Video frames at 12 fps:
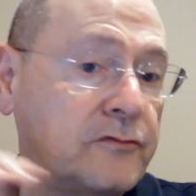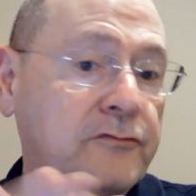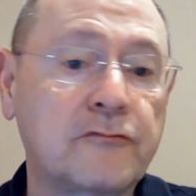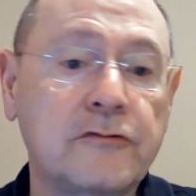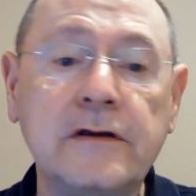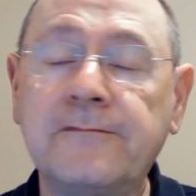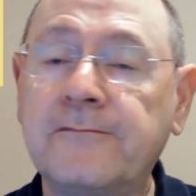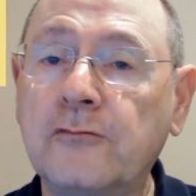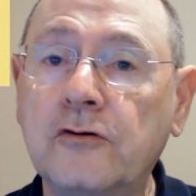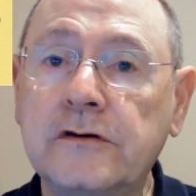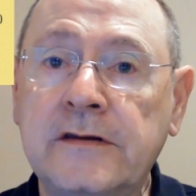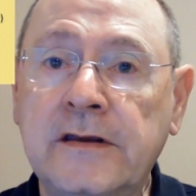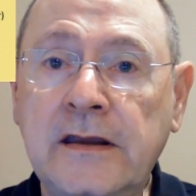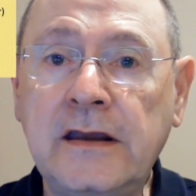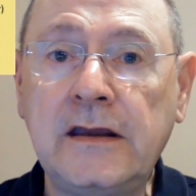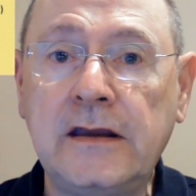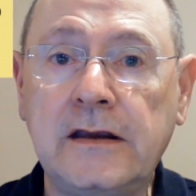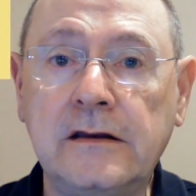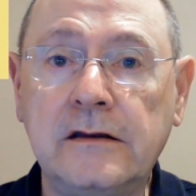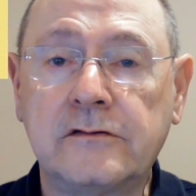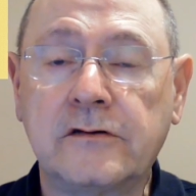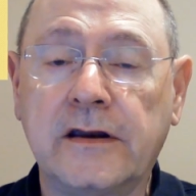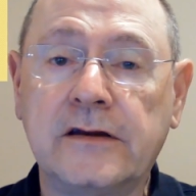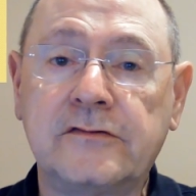
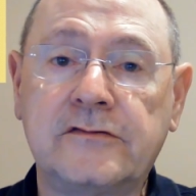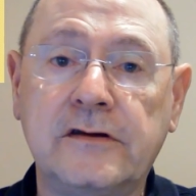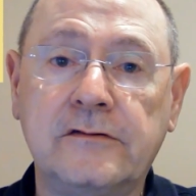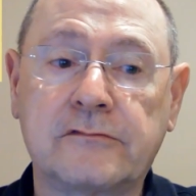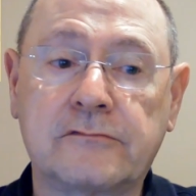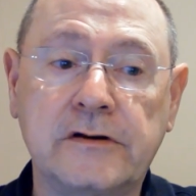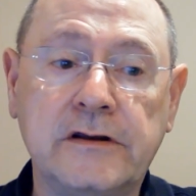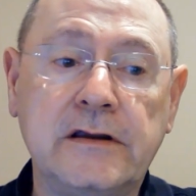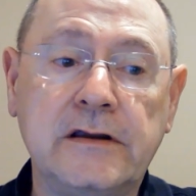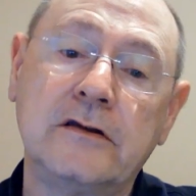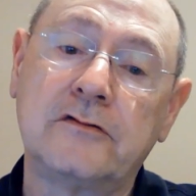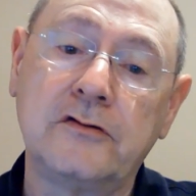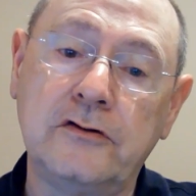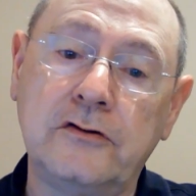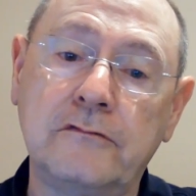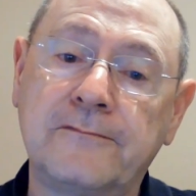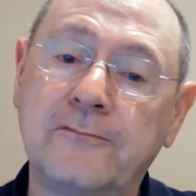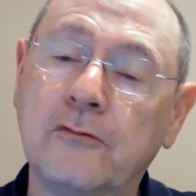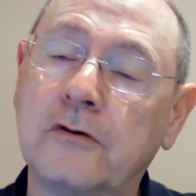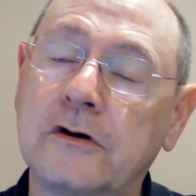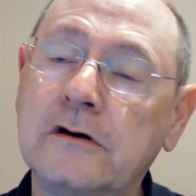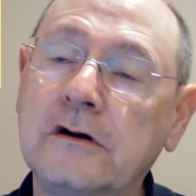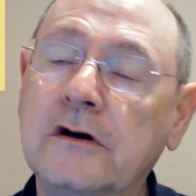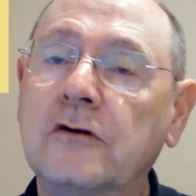314.st3 into
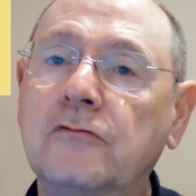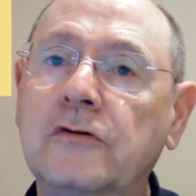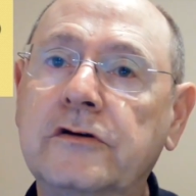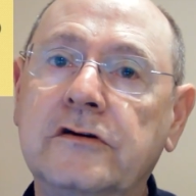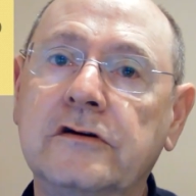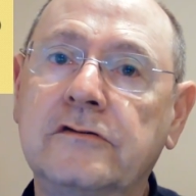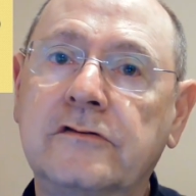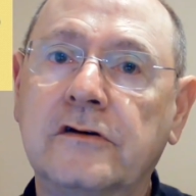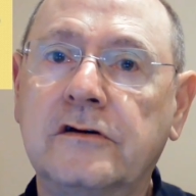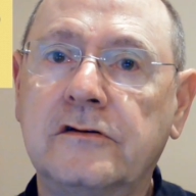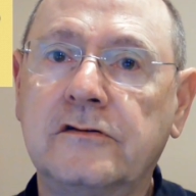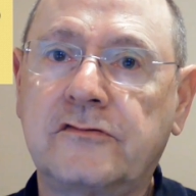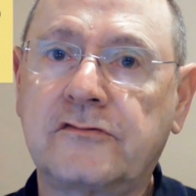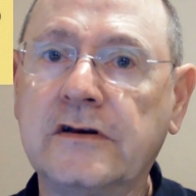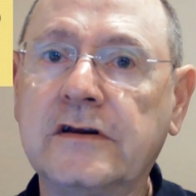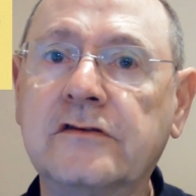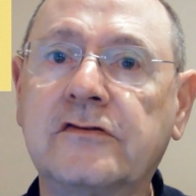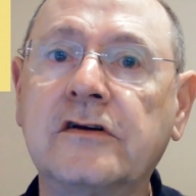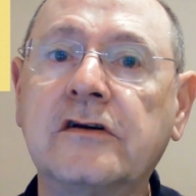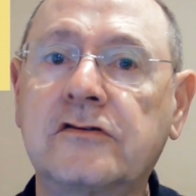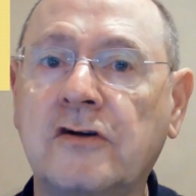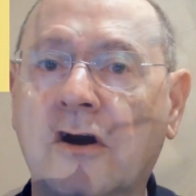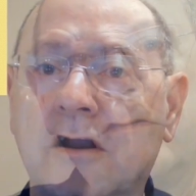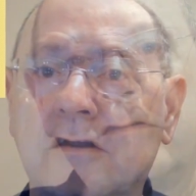U4, which is strings and
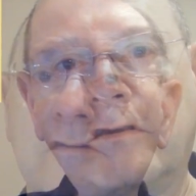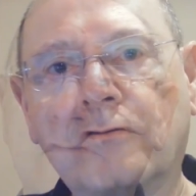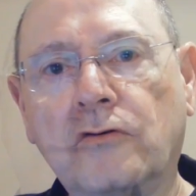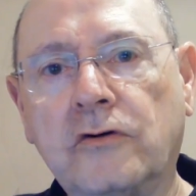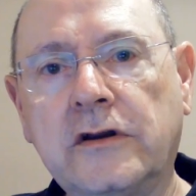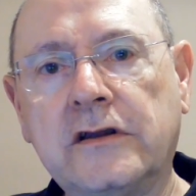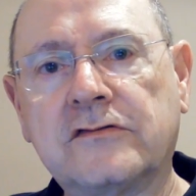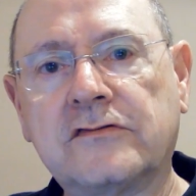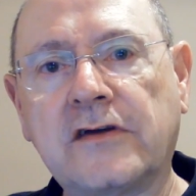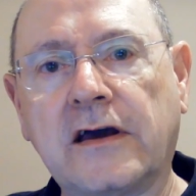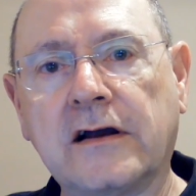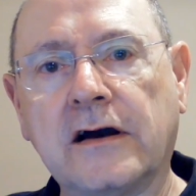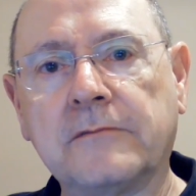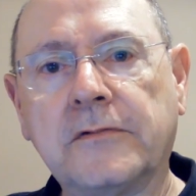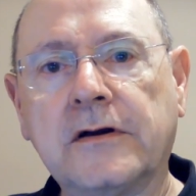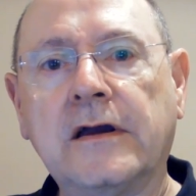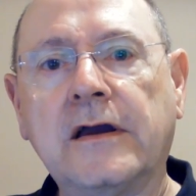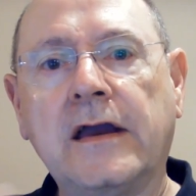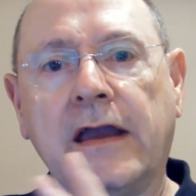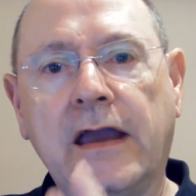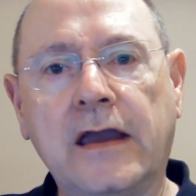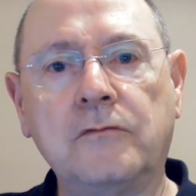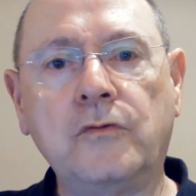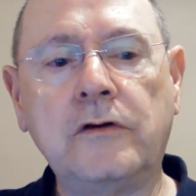guitar. Get the accordion set up,
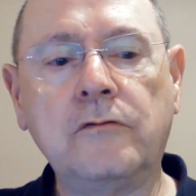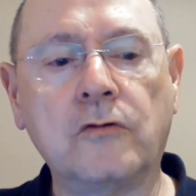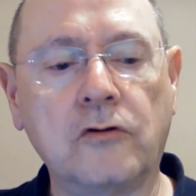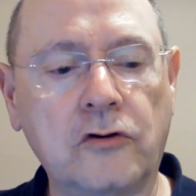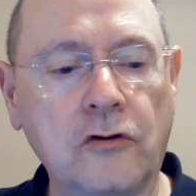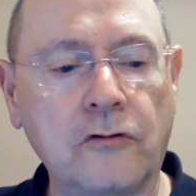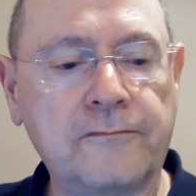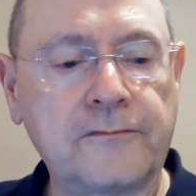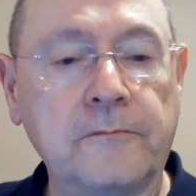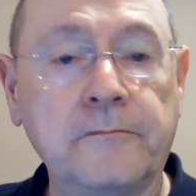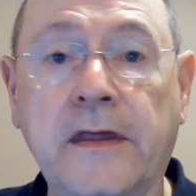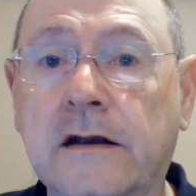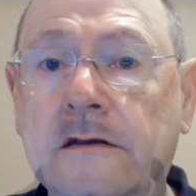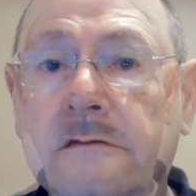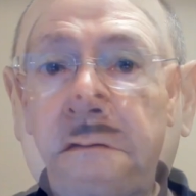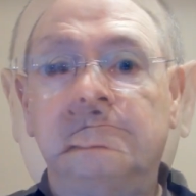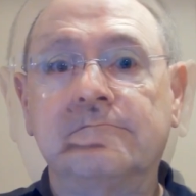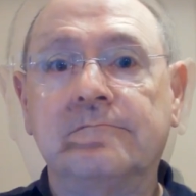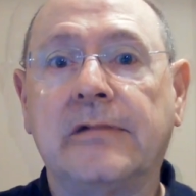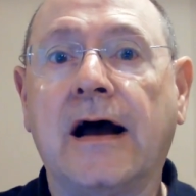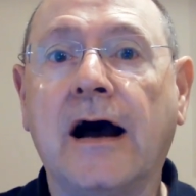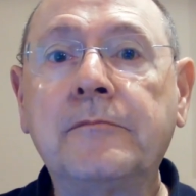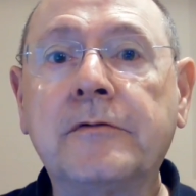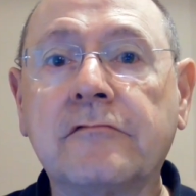and we will go from there.
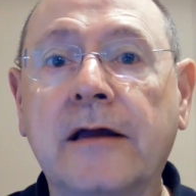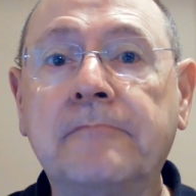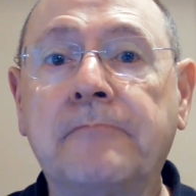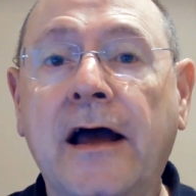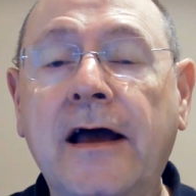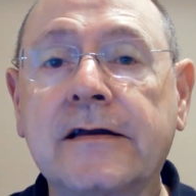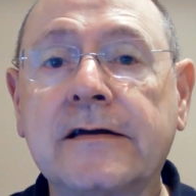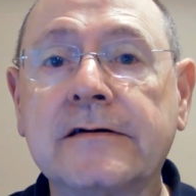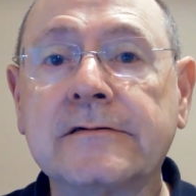I'll be right back.